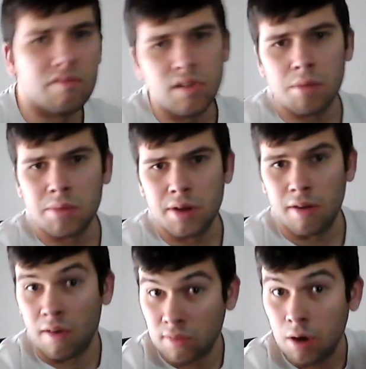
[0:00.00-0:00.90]

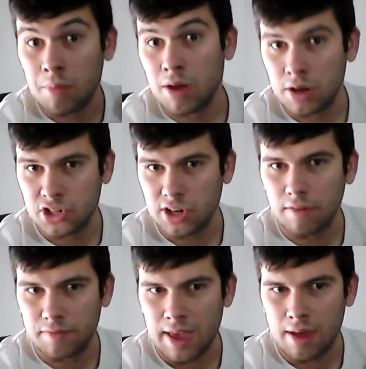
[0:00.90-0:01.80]
got my
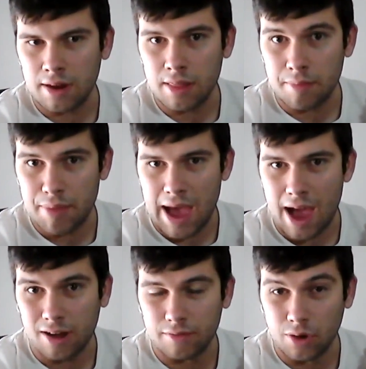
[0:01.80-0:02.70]
shelf down at the
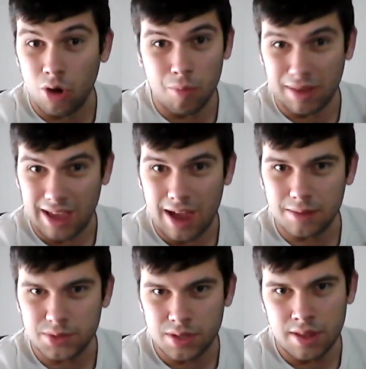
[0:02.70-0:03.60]
back. I've got all my
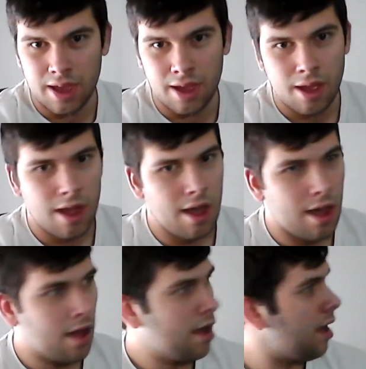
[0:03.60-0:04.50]
games in there,
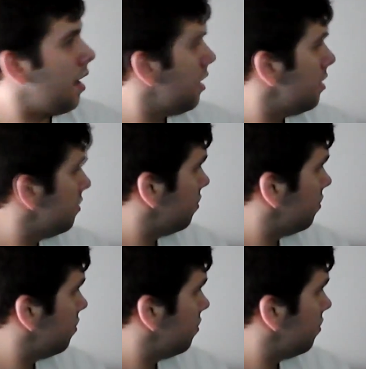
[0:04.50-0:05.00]
and